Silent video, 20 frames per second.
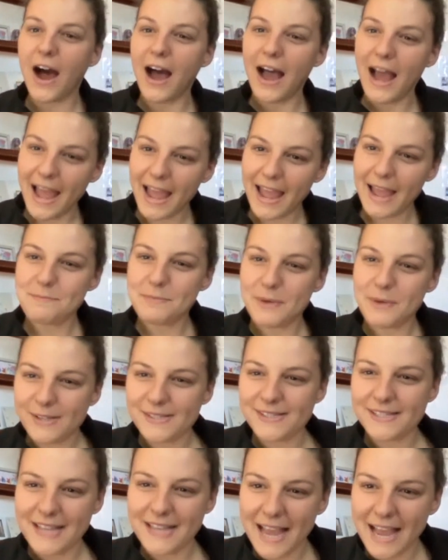I
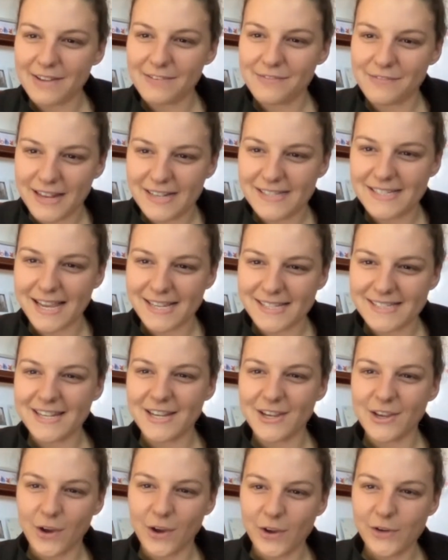personally had a
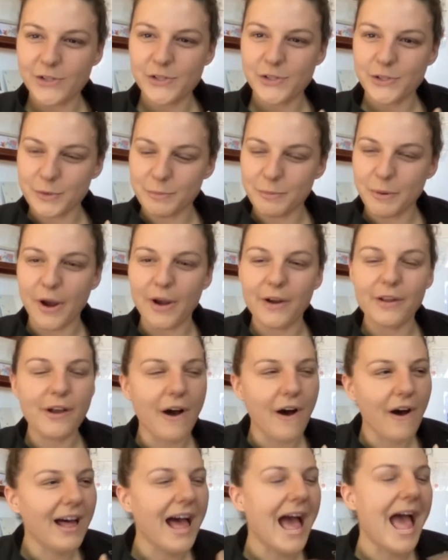fantastic coach through
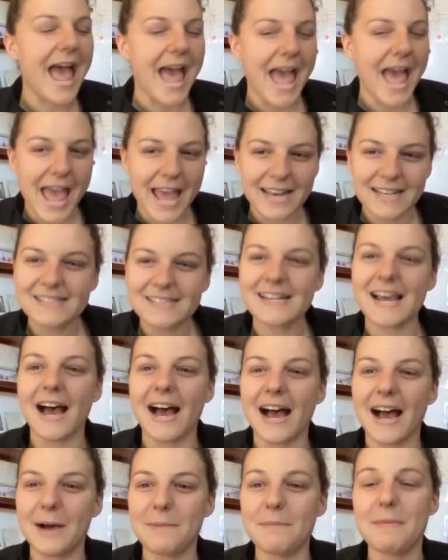protocol, and
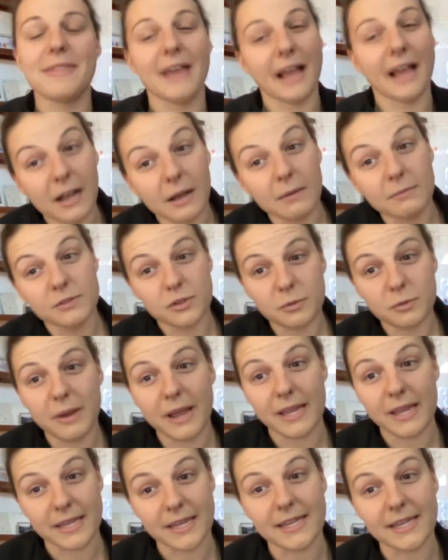that comes from
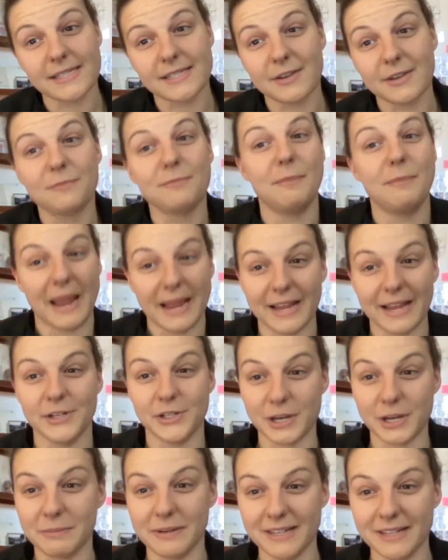my years of being a
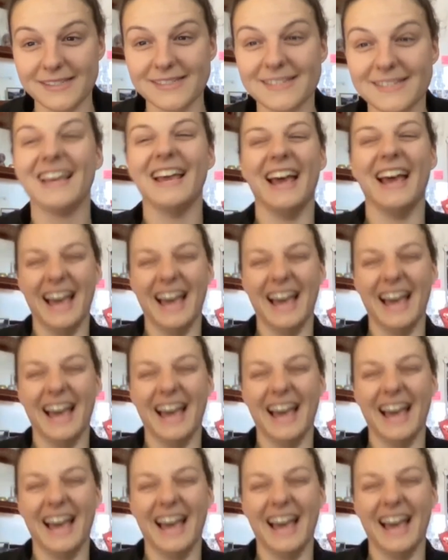gymnast.